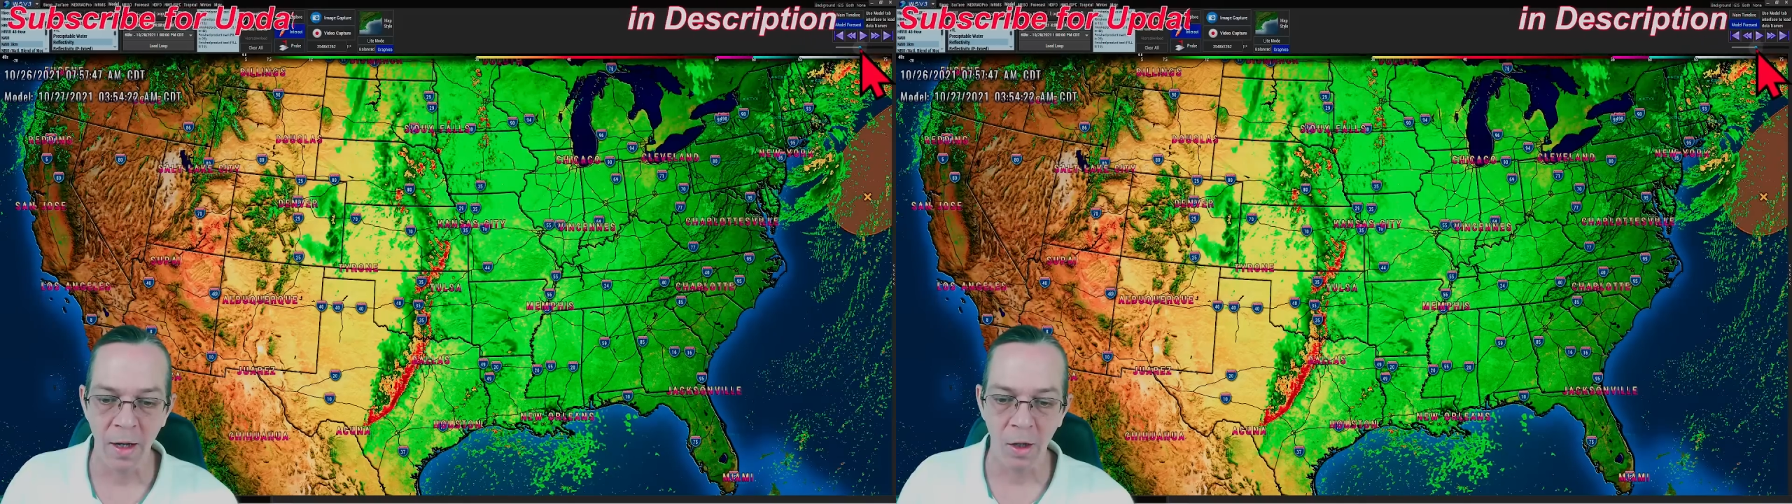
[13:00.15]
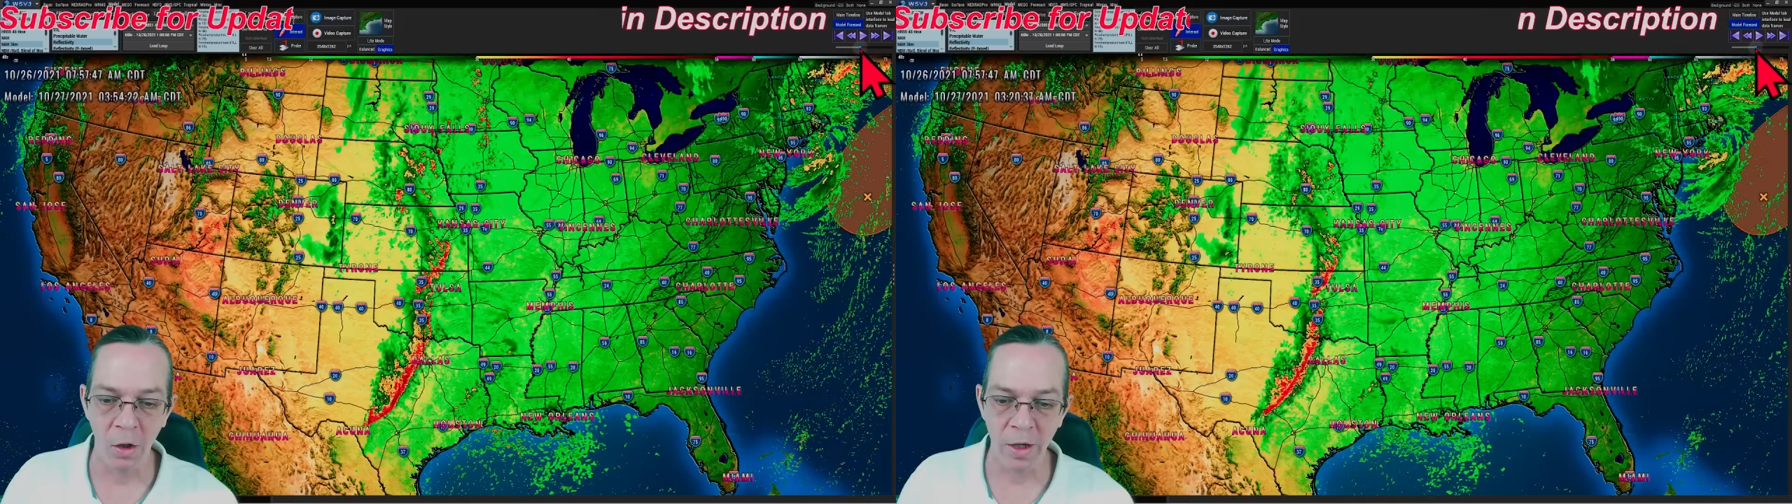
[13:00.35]

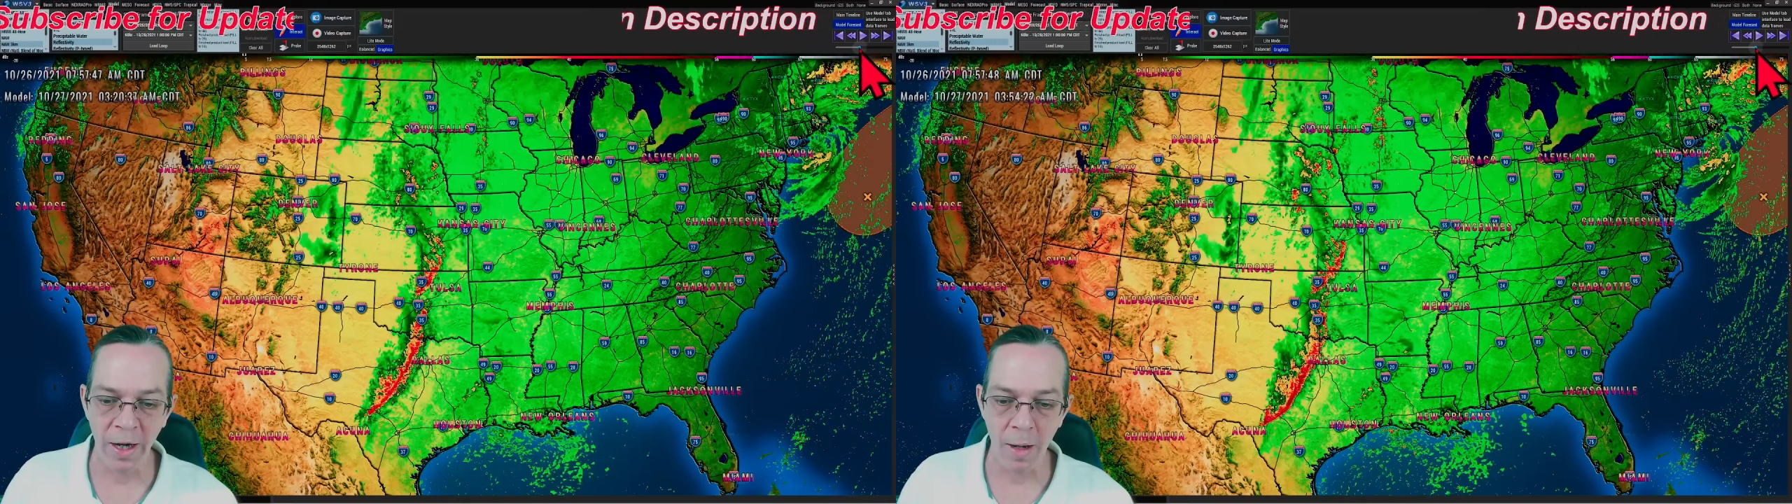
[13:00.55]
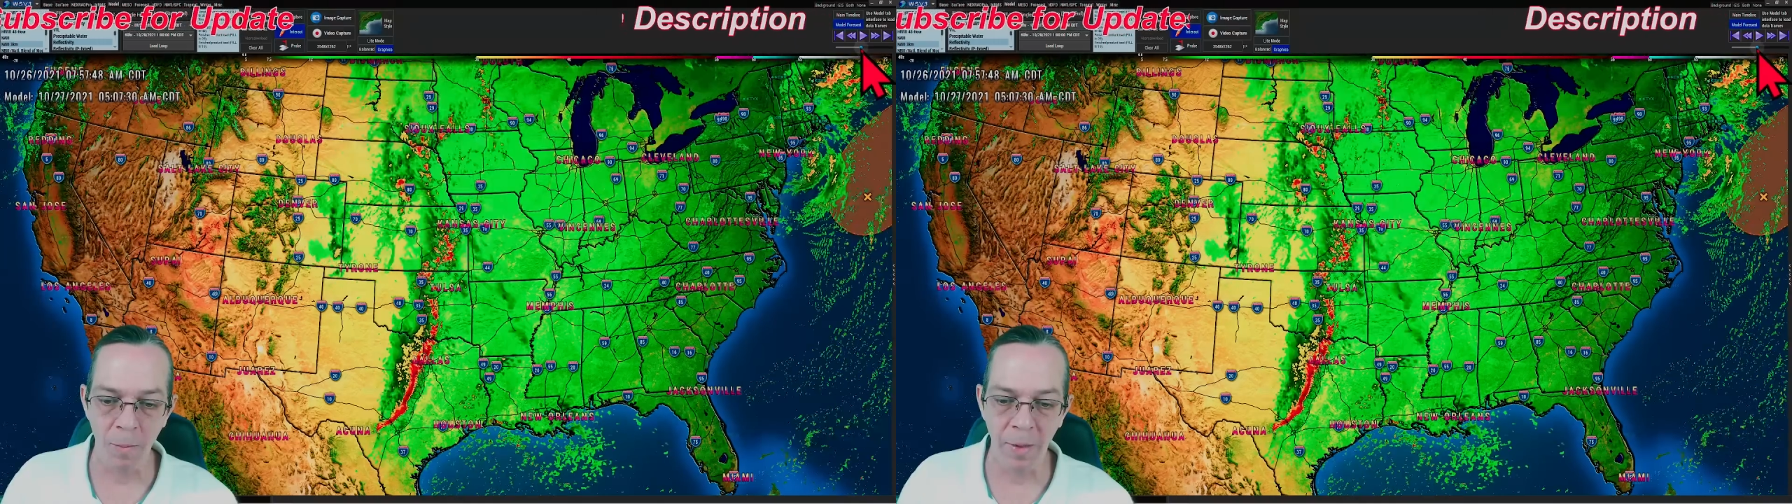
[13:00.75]
Look at
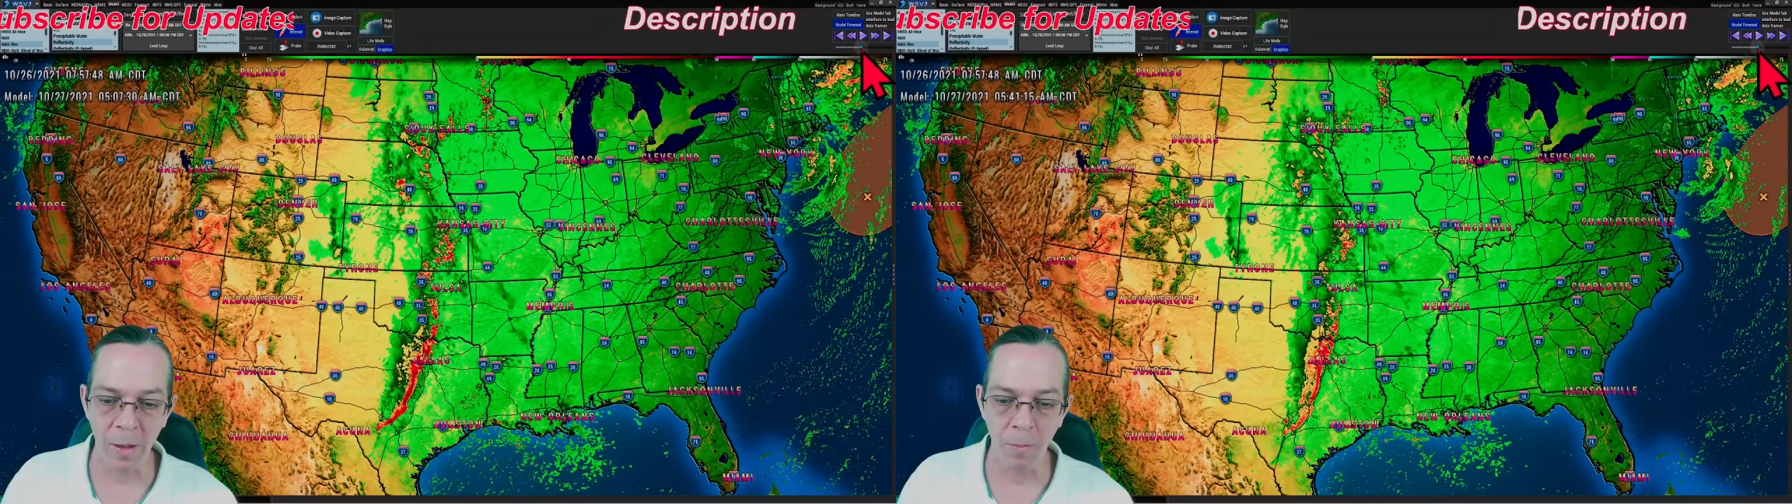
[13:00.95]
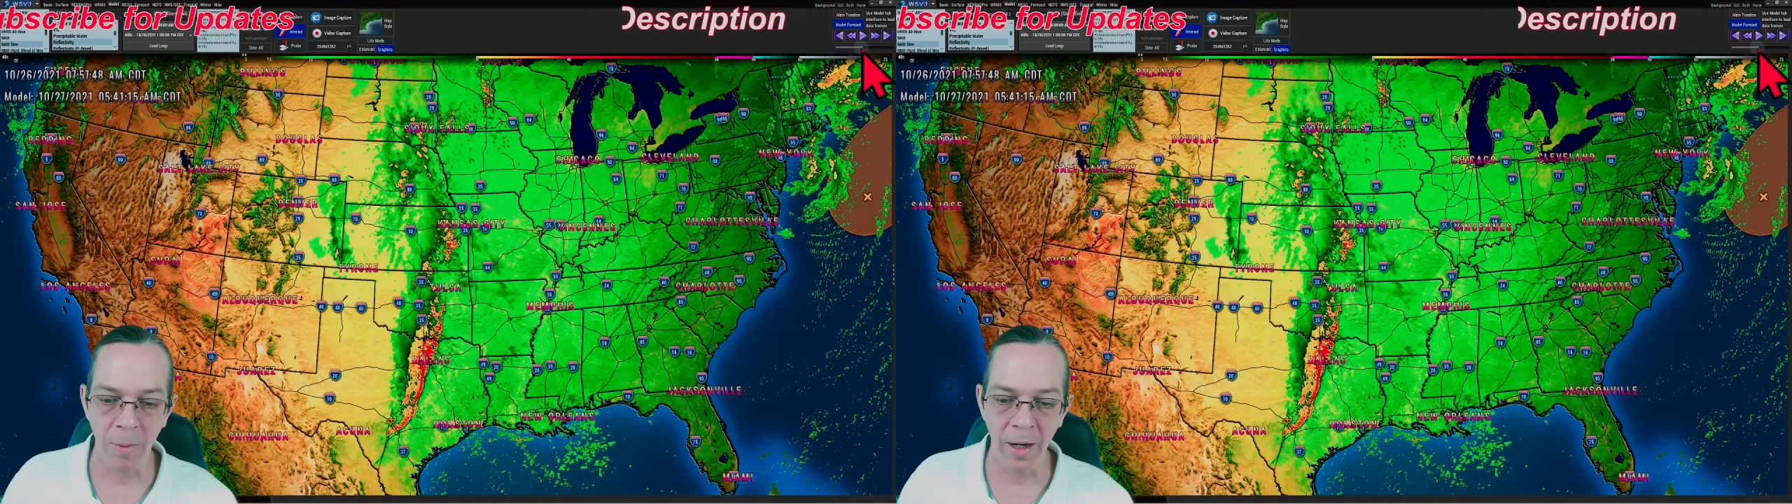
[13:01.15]
that
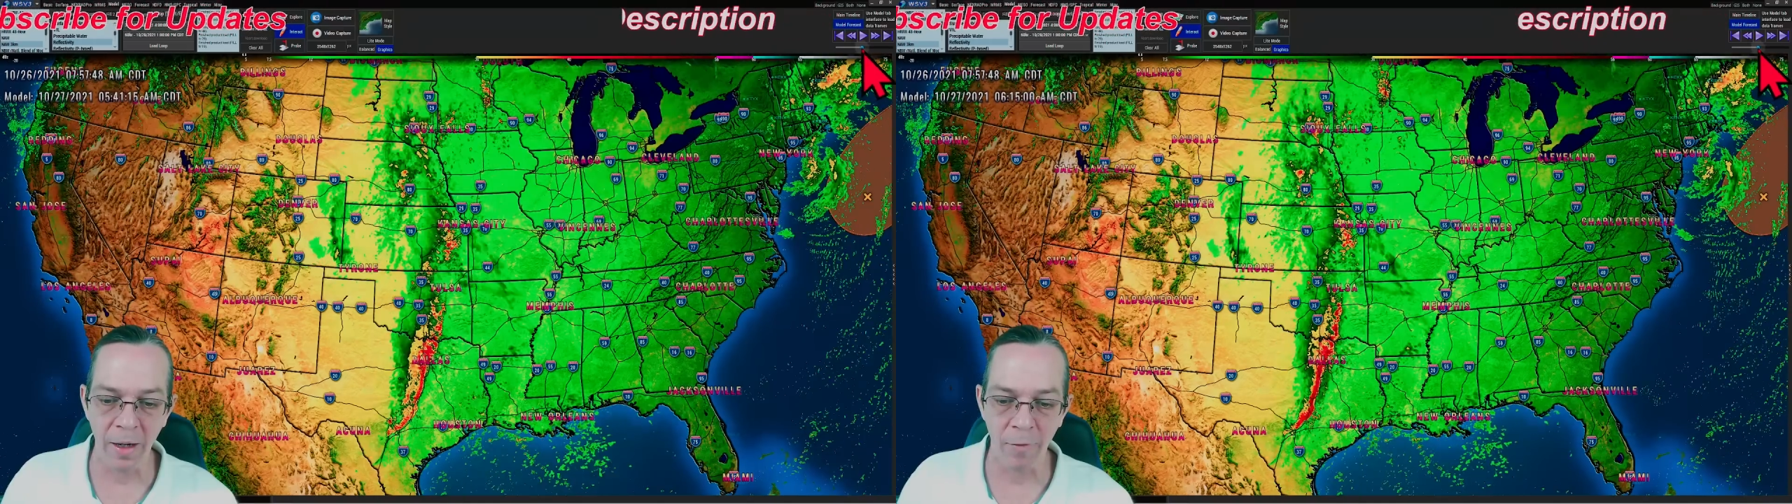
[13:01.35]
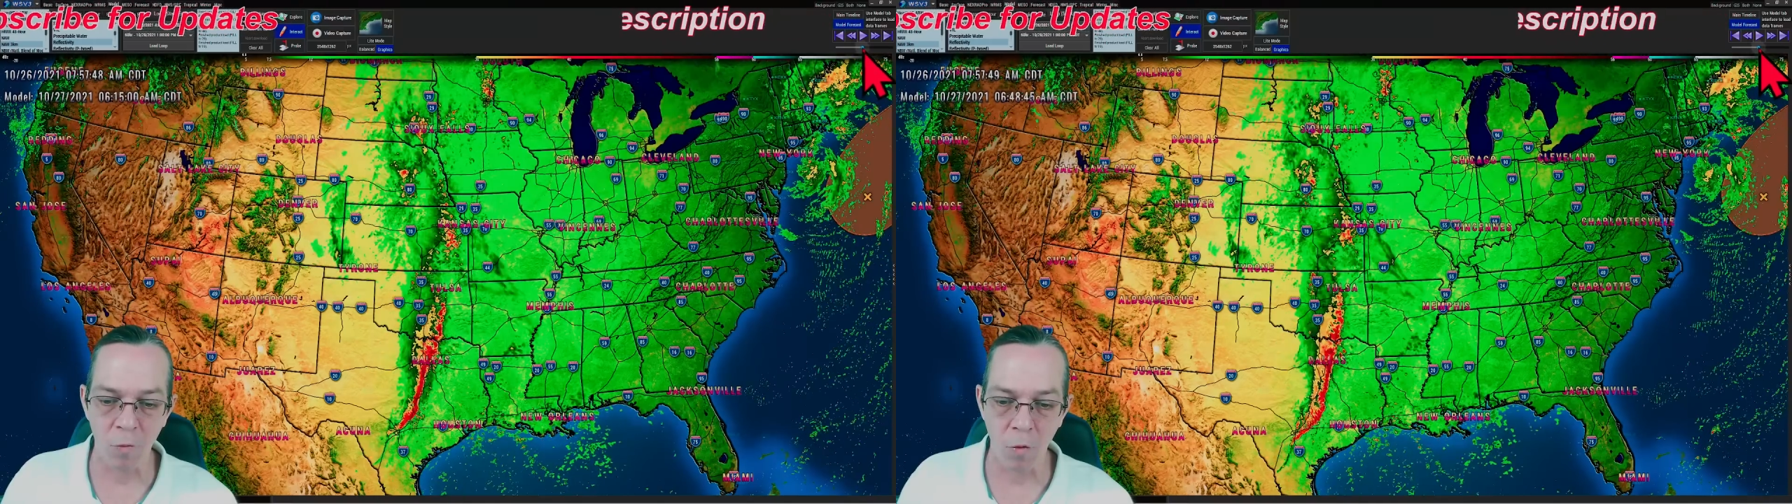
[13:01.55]
big band
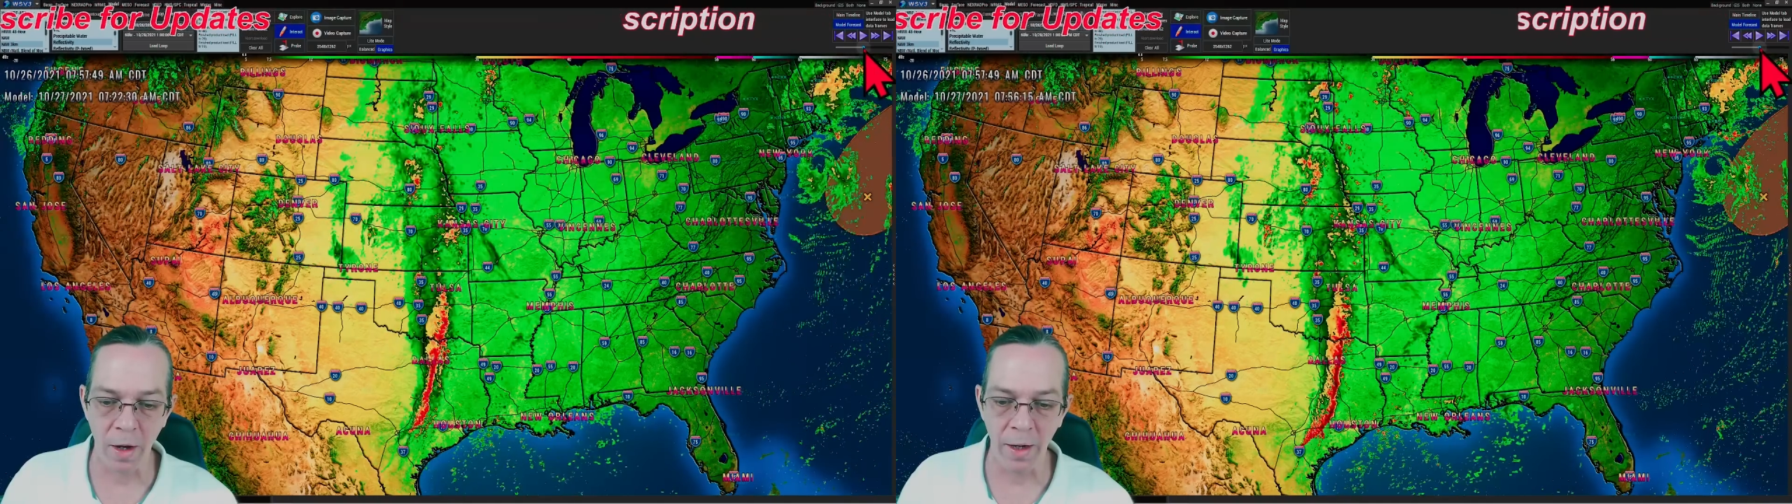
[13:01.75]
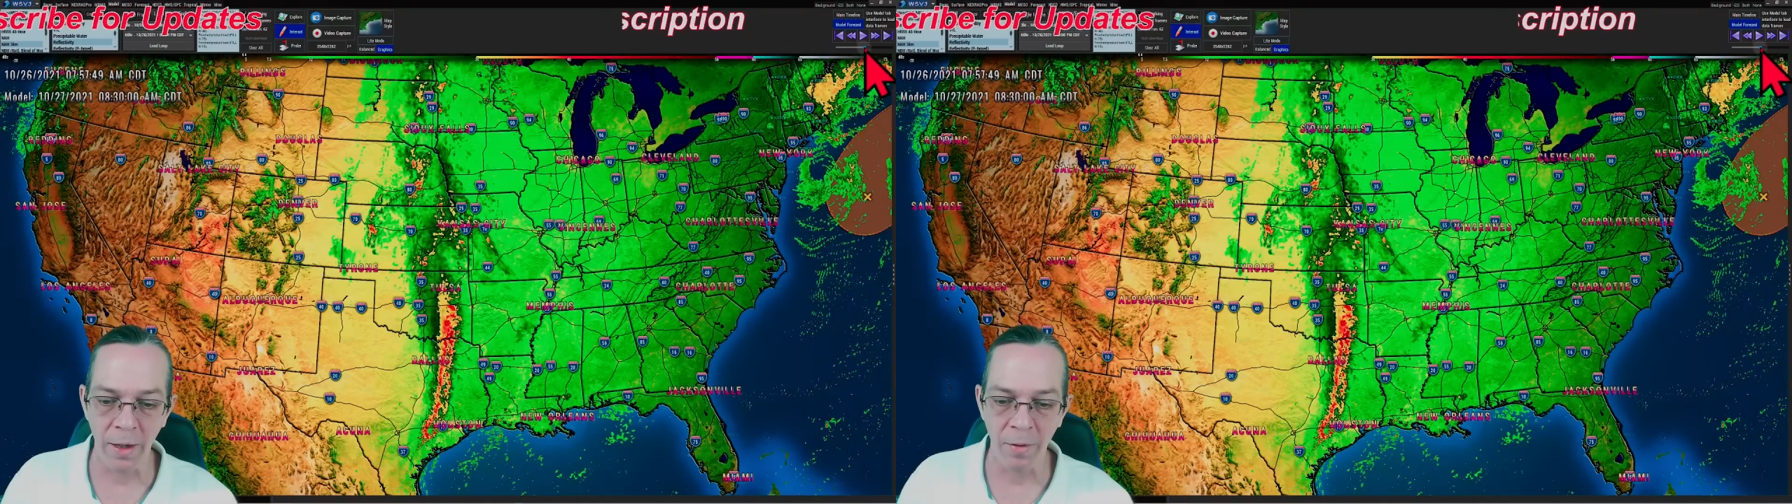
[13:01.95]
of
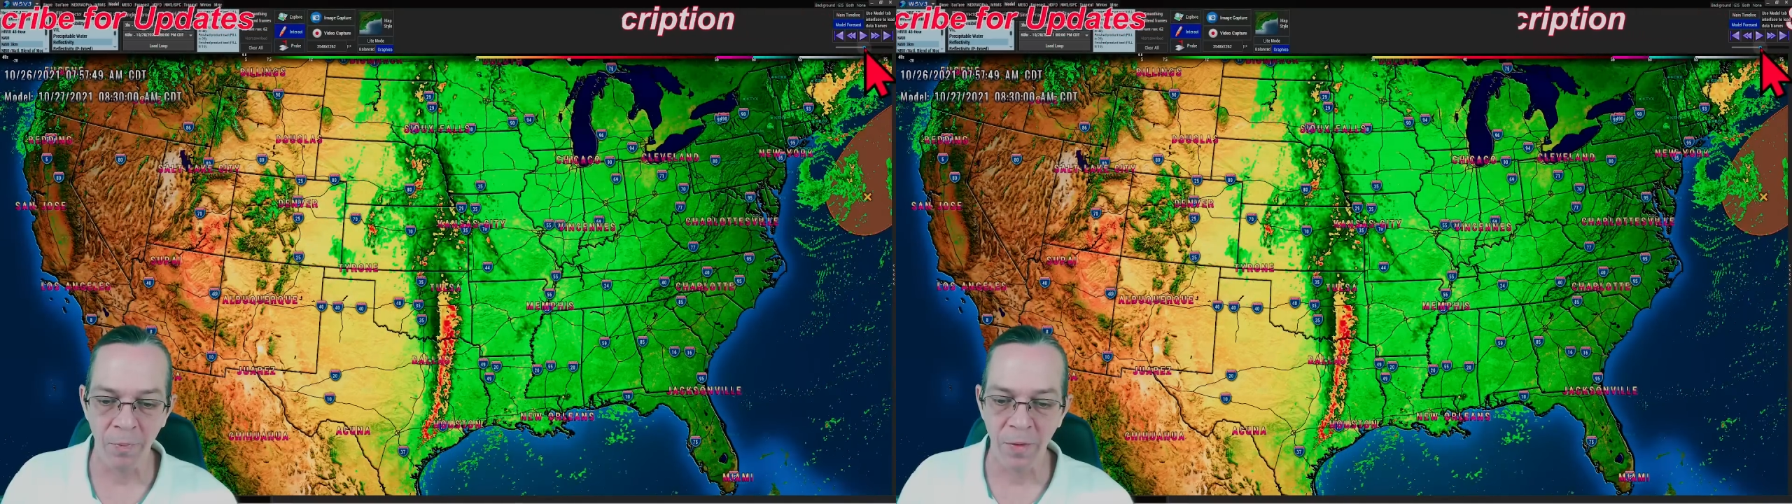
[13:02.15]
rain